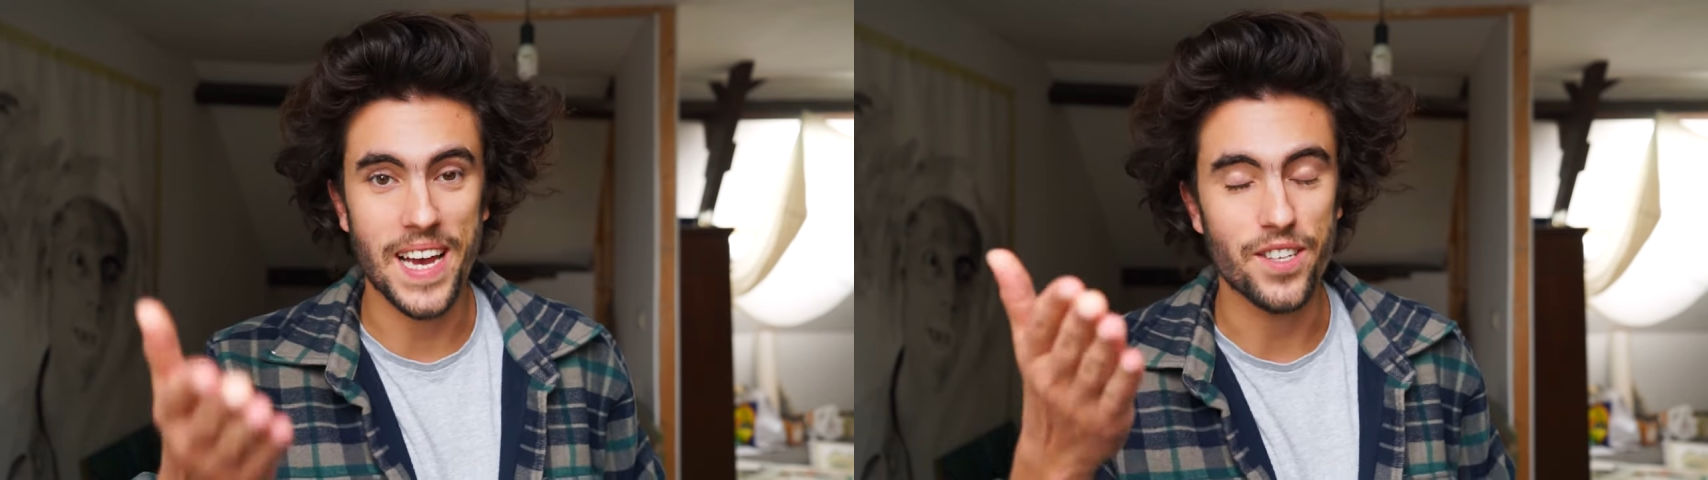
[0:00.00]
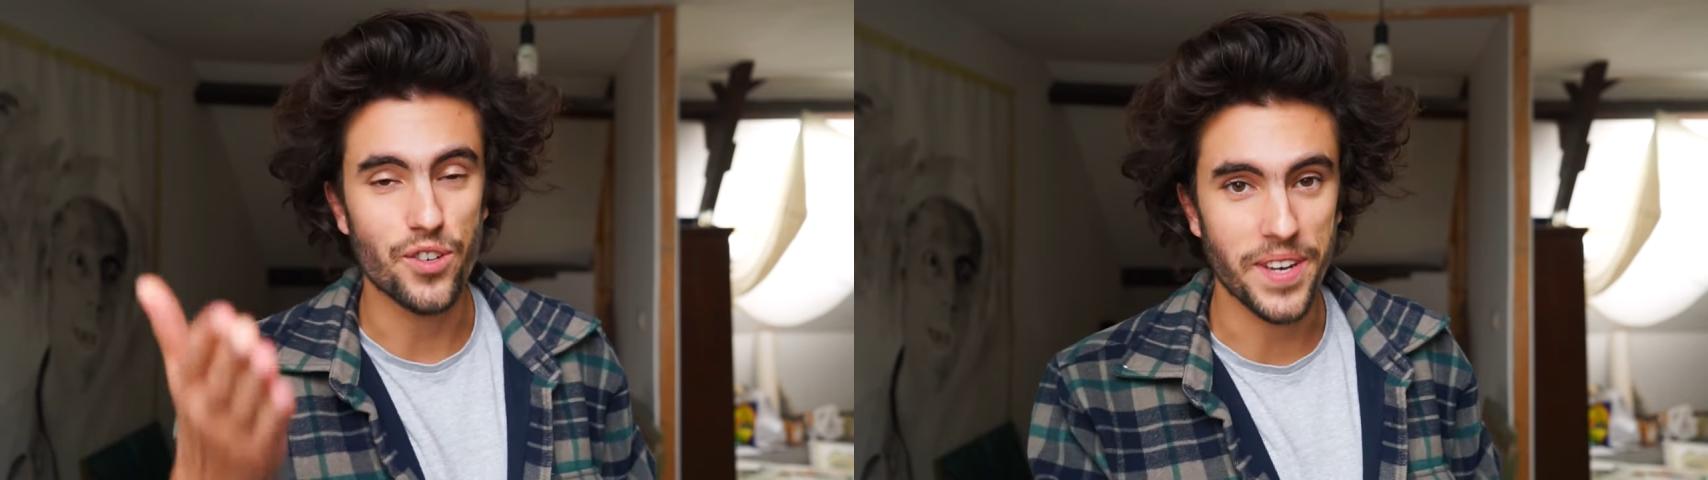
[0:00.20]

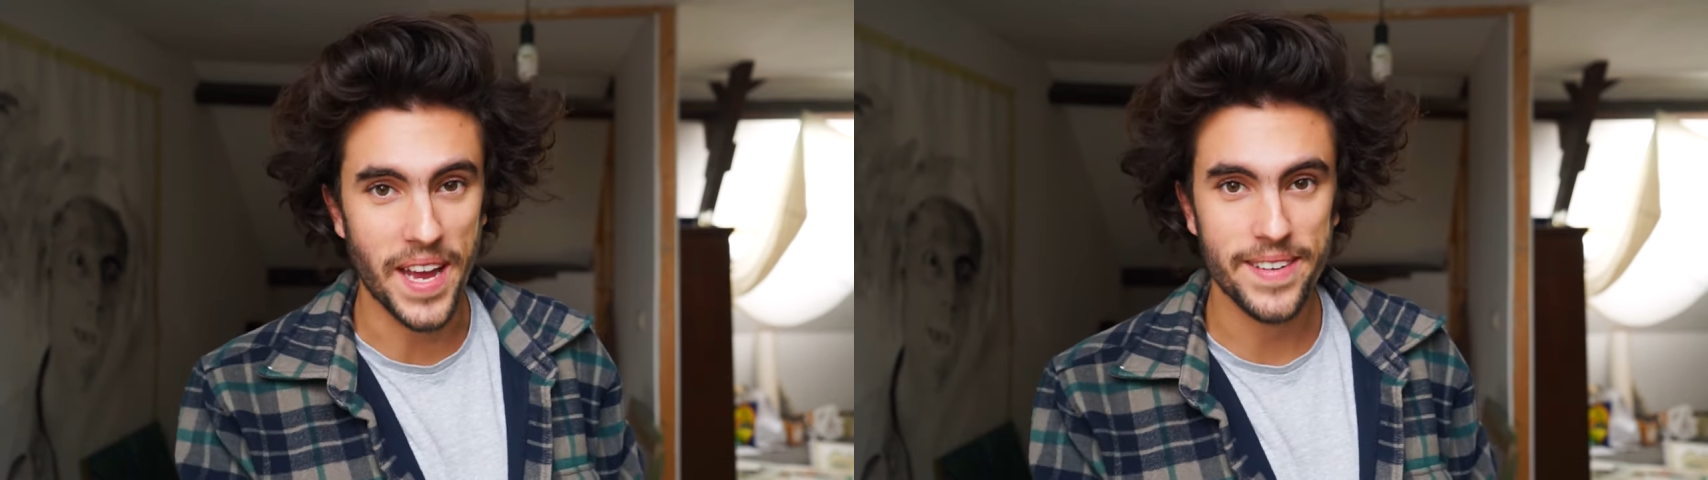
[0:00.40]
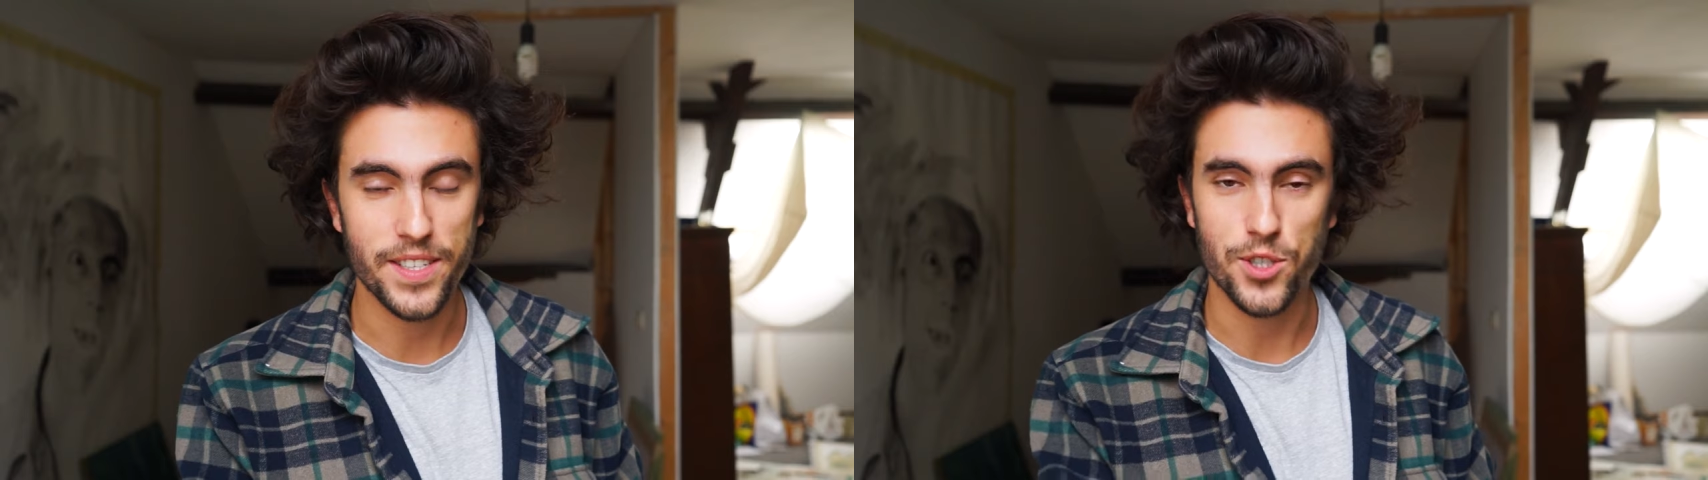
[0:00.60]
and
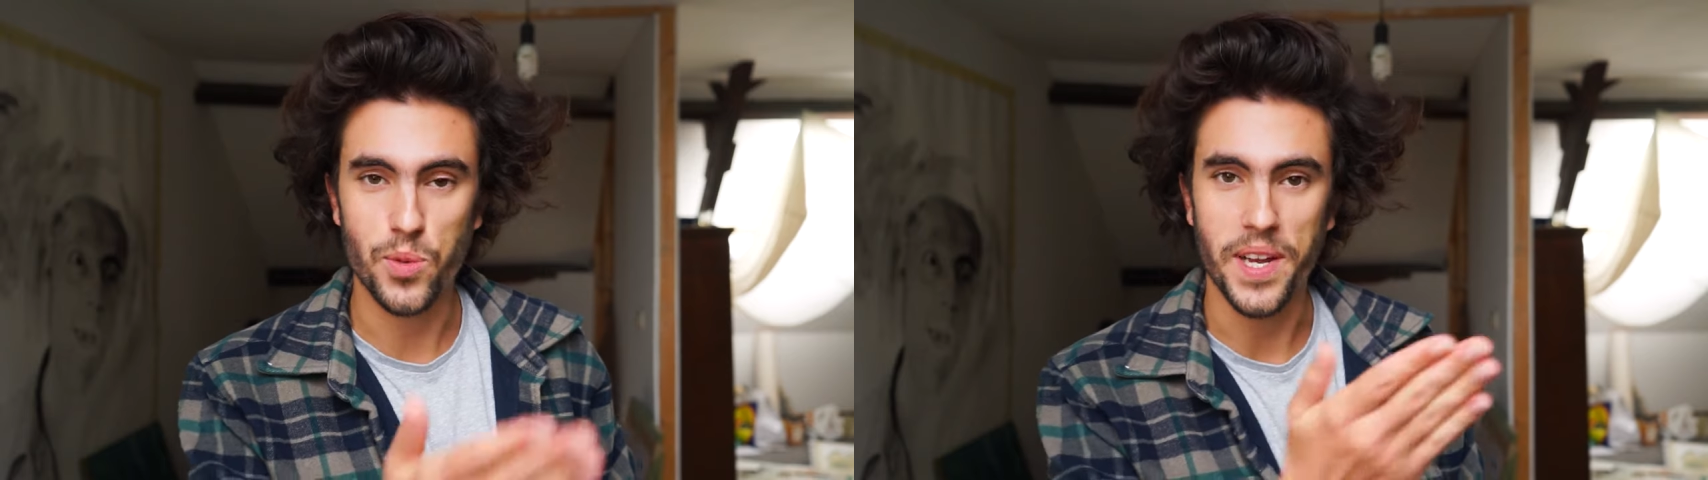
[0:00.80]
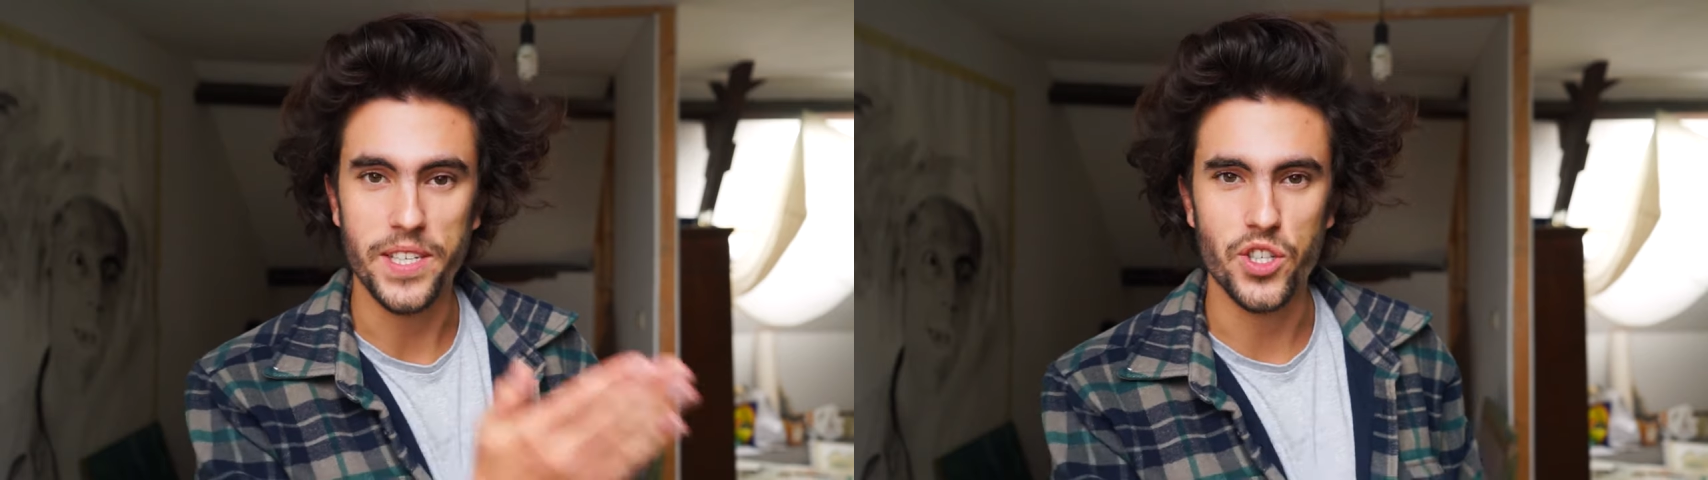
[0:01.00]
connectors,
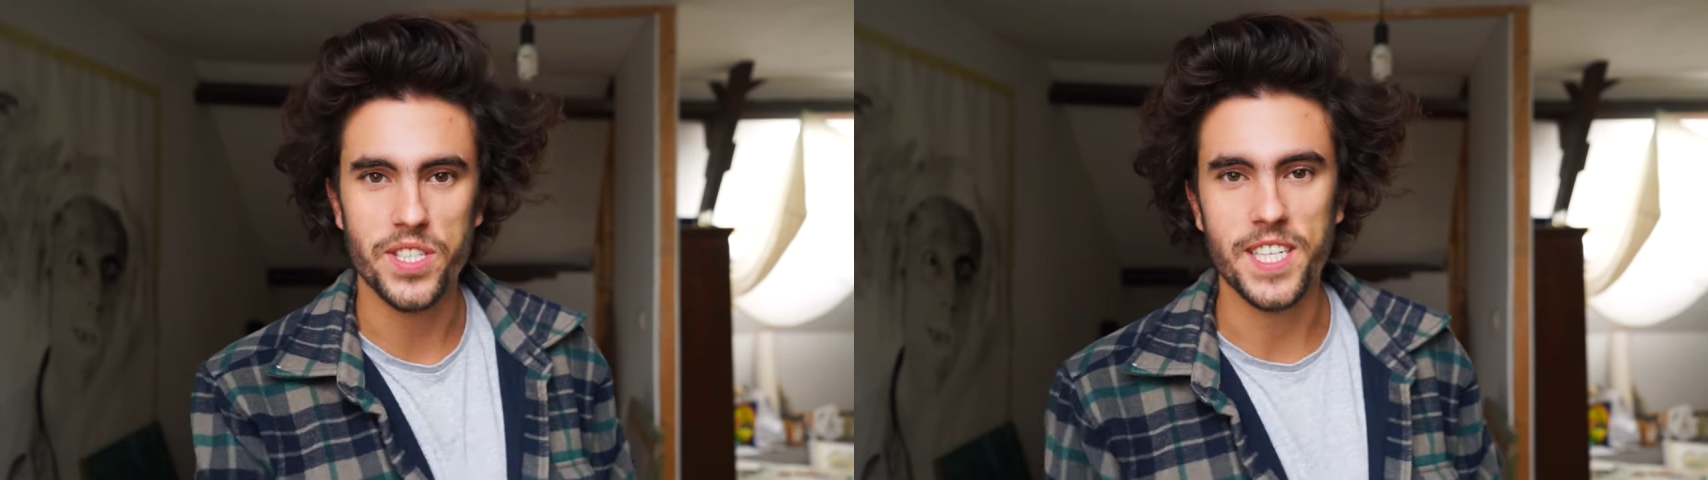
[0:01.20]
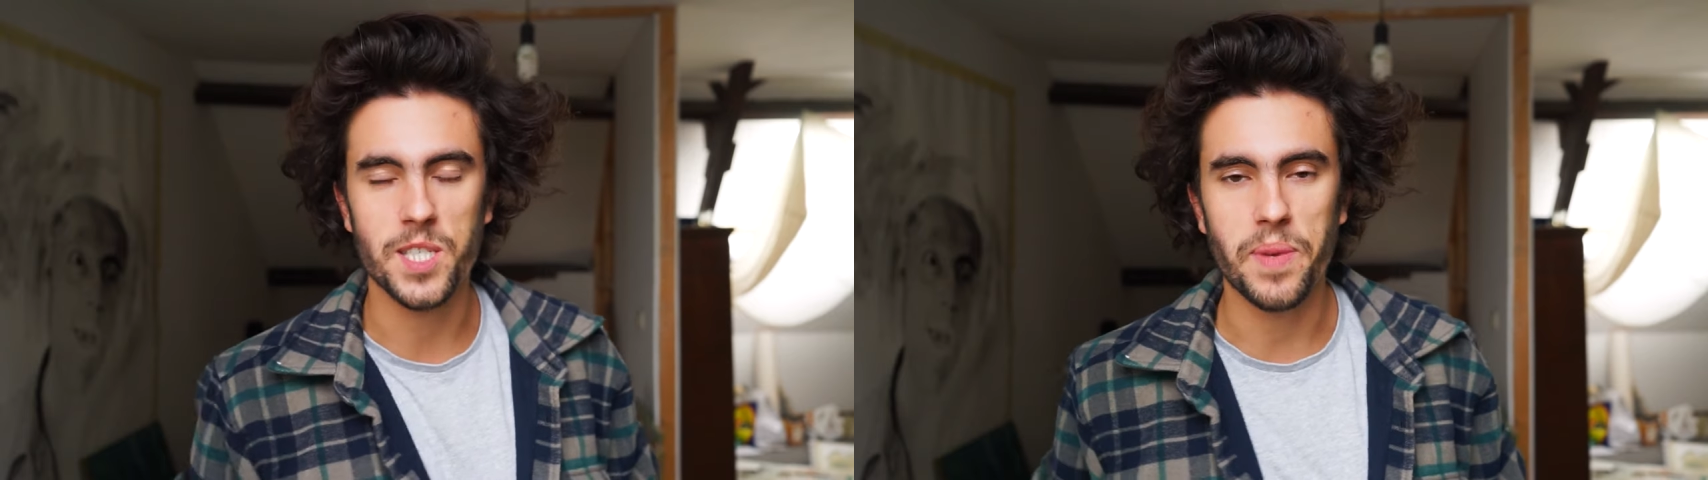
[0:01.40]
what I
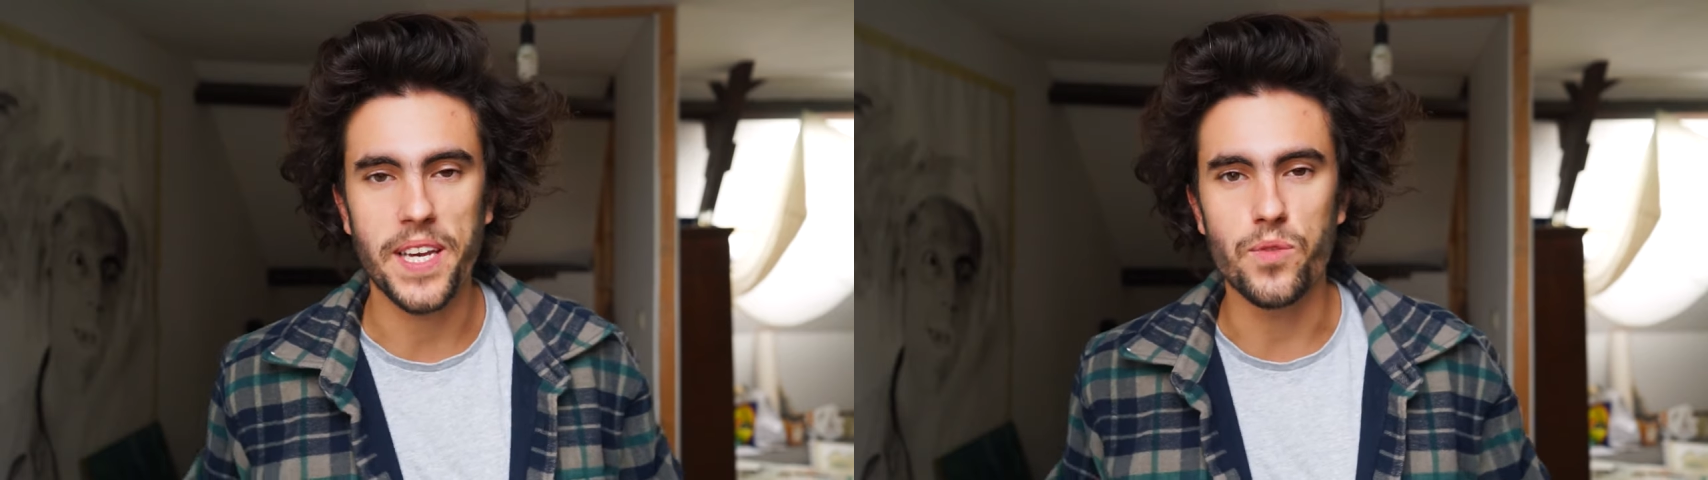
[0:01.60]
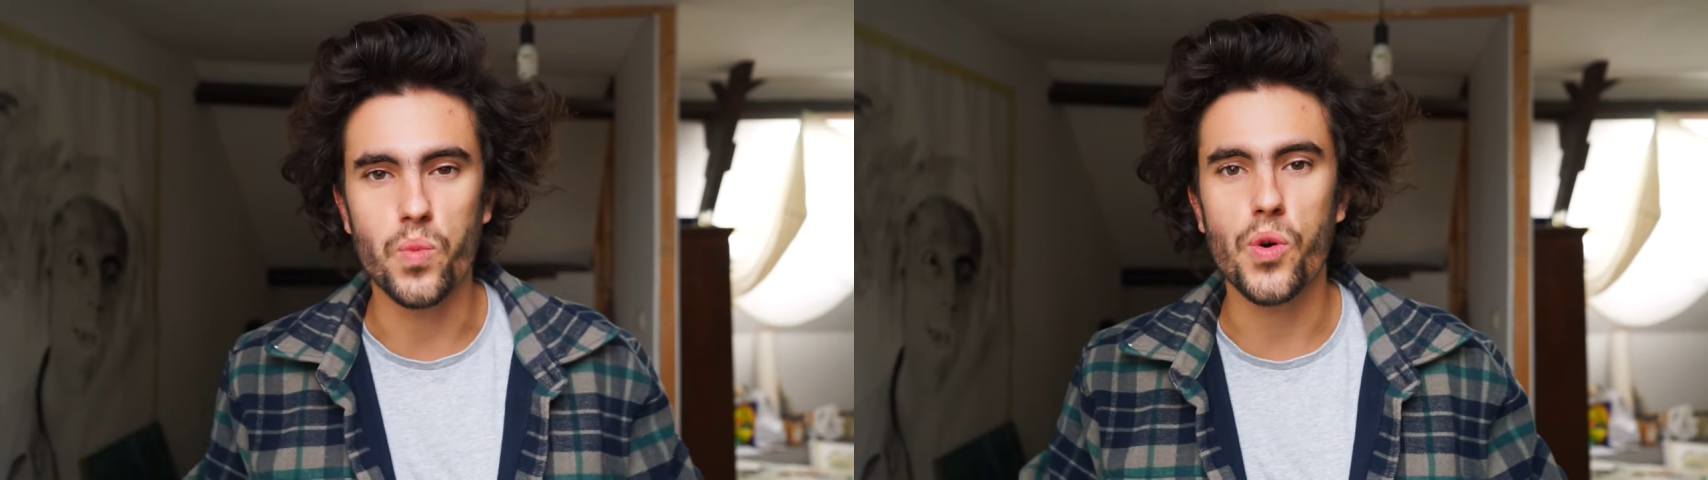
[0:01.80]
just explained,